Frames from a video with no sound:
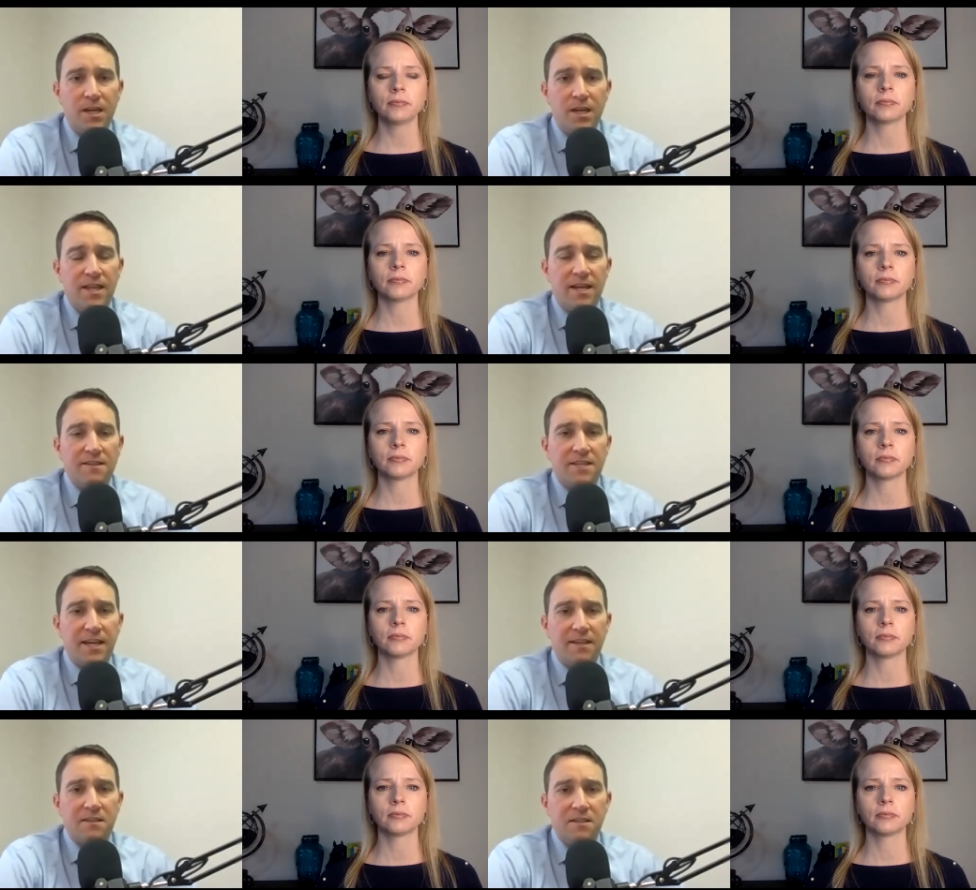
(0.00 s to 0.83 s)
Speaker 1: That
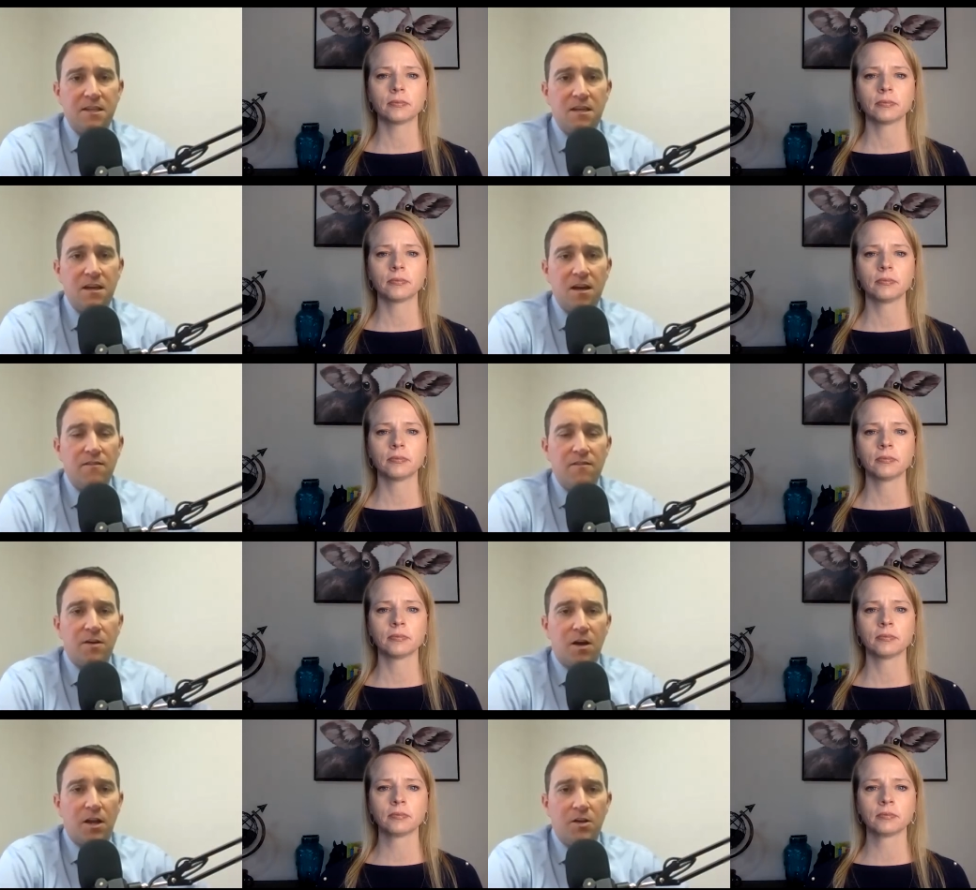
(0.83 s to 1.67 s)
second C of
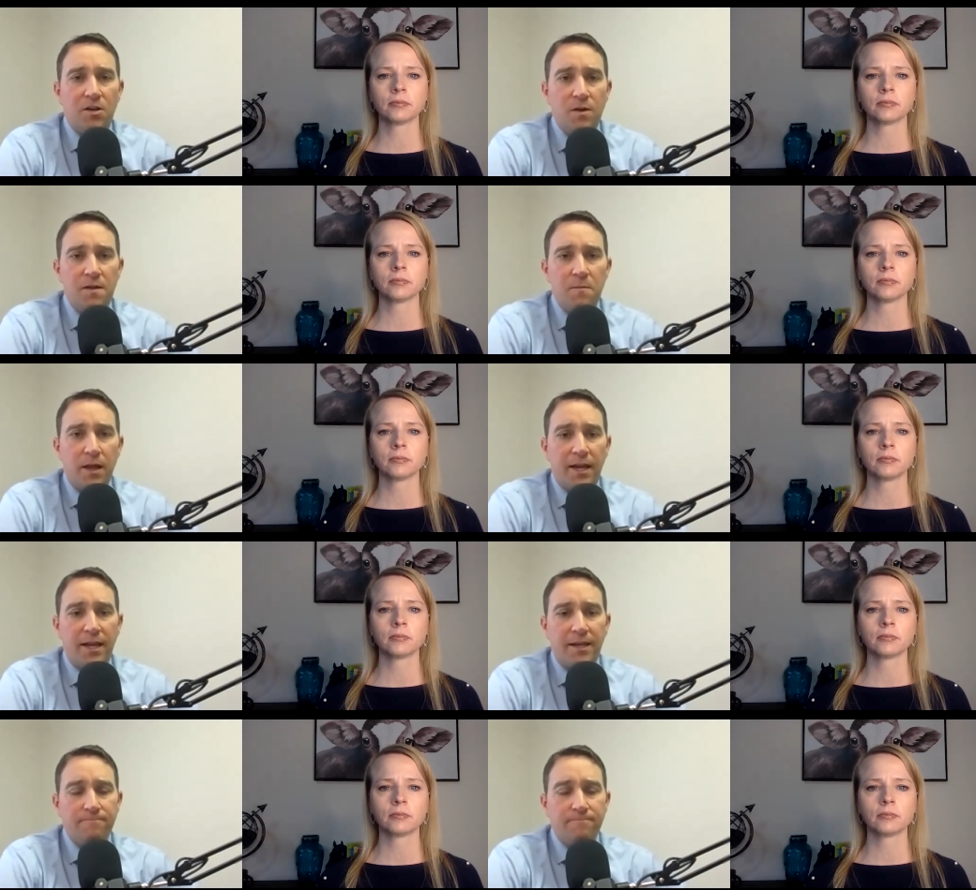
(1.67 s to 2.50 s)
continuity
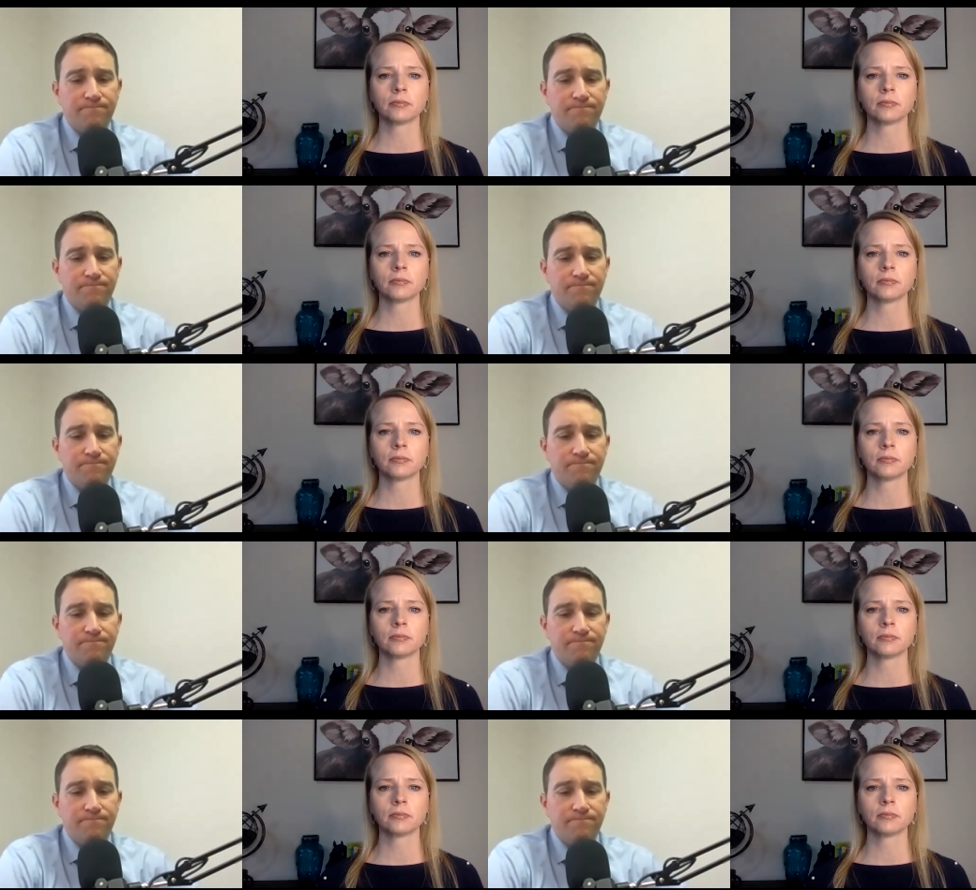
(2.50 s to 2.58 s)
planning,